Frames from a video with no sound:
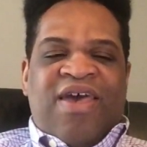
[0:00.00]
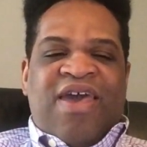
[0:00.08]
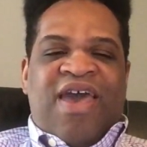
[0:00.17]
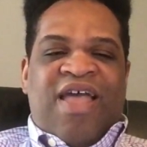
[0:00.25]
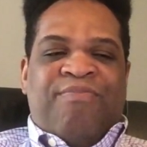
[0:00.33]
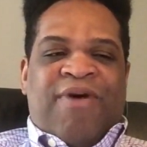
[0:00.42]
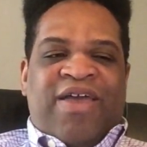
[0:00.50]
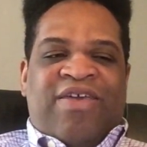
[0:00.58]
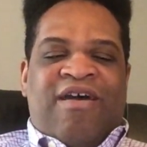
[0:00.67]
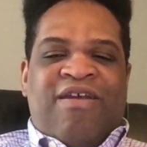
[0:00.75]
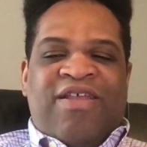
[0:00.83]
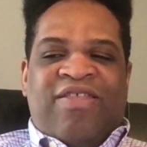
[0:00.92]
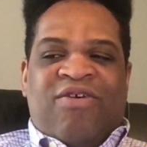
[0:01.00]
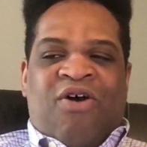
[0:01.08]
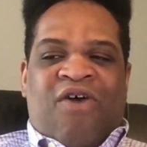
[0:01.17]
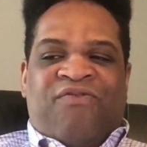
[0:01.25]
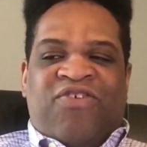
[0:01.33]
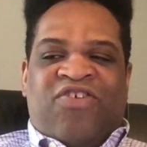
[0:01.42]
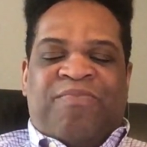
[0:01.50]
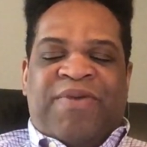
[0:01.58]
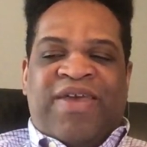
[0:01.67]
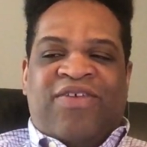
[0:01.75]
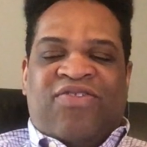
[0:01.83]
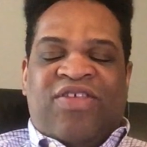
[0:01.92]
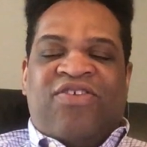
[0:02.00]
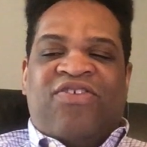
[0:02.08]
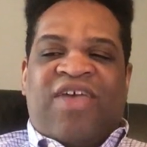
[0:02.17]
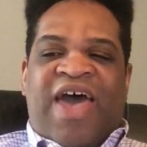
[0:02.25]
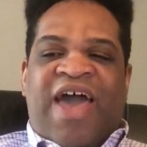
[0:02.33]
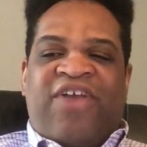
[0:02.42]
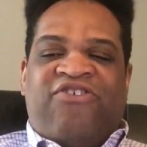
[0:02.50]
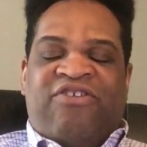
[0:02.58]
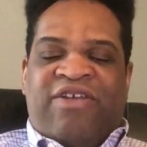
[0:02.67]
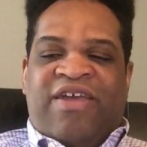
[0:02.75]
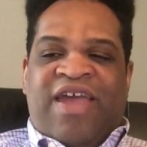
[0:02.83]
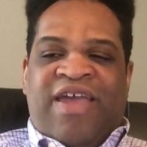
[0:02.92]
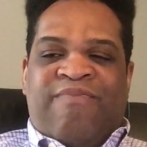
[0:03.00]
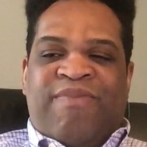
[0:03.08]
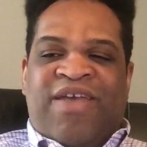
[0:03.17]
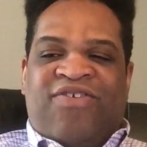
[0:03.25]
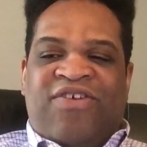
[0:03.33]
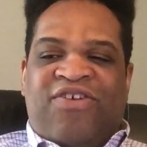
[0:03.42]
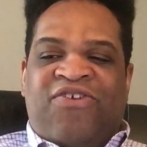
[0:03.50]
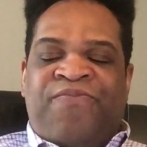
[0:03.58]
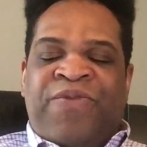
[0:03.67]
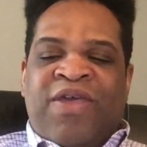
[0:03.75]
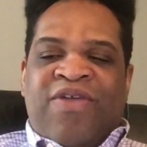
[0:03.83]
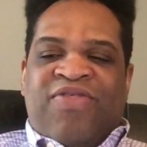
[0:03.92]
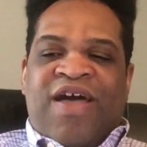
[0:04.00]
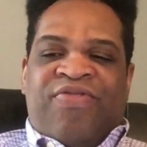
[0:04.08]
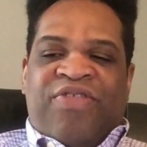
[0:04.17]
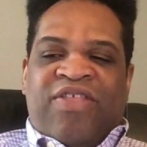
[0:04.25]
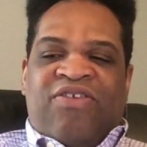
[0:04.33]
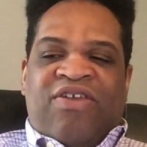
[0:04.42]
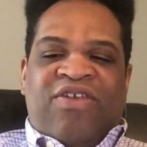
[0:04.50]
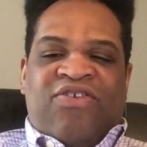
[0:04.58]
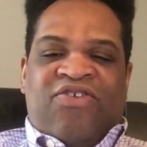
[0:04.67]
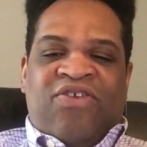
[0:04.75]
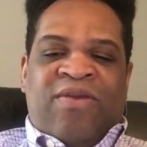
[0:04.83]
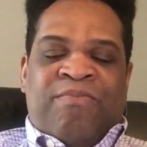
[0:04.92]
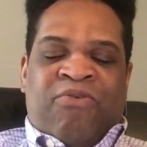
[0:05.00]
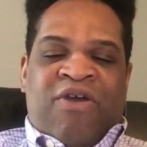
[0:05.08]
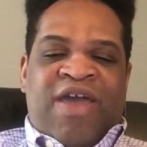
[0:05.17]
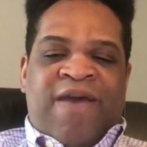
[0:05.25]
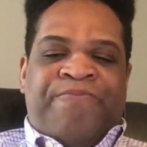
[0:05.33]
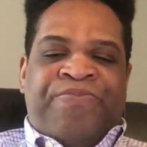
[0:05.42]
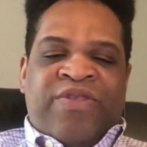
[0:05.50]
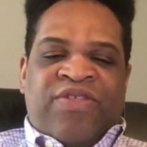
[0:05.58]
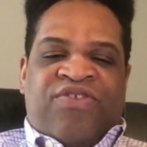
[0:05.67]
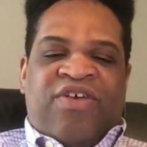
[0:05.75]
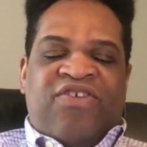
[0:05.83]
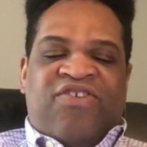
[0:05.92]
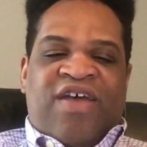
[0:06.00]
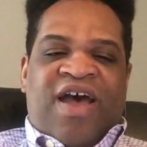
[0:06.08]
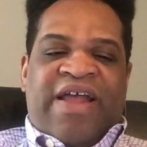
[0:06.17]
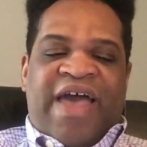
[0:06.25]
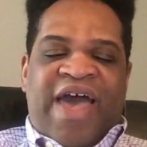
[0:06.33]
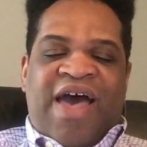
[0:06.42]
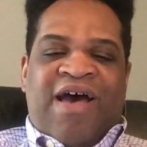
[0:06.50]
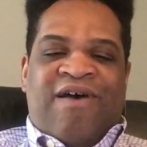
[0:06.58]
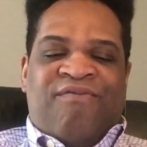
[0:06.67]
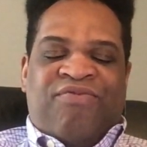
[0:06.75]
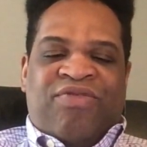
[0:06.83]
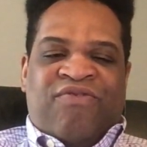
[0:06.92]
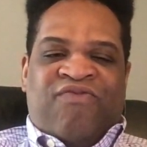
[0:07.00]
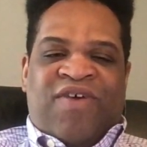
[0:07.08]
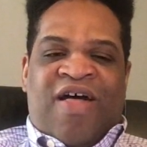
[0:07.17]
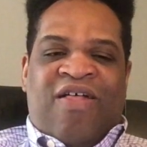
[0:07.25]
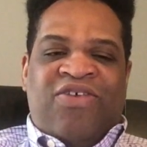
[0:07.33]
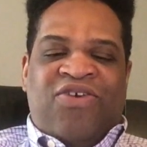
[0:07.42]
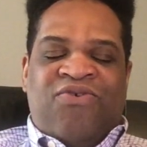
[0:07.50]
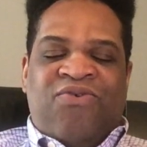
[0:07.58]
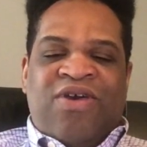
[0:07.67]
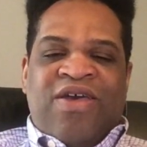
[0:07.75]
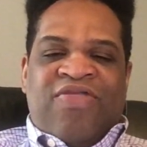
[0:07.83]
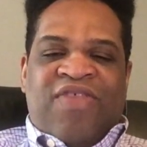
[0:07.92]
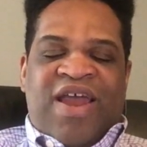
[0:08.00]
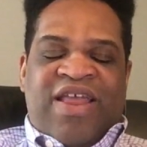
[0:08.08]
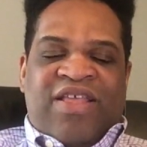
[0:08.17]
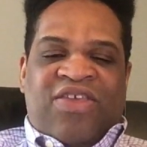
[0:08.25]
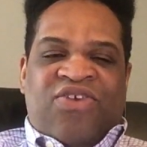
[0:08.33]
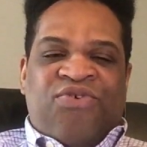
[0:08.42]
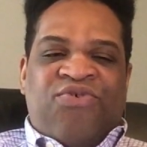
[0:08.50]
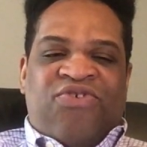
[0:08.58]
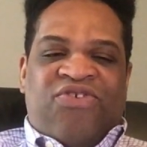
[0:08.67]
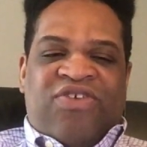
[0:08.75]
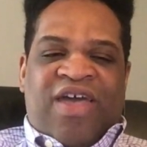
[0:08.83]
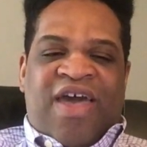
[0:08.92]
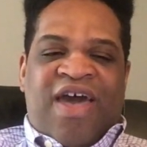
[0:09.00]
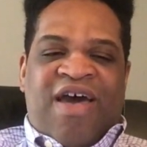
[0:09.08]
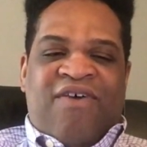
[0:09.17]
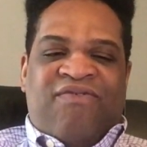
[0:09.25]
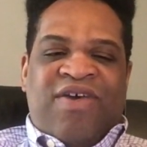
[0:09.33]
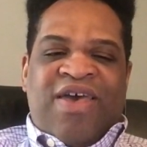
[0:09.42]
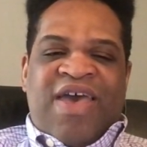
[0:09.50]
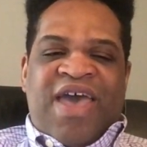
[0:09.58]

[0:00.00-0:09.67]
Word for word: And by cutting the office space, this is actually a message that the DC brand does not have the value that it used to have.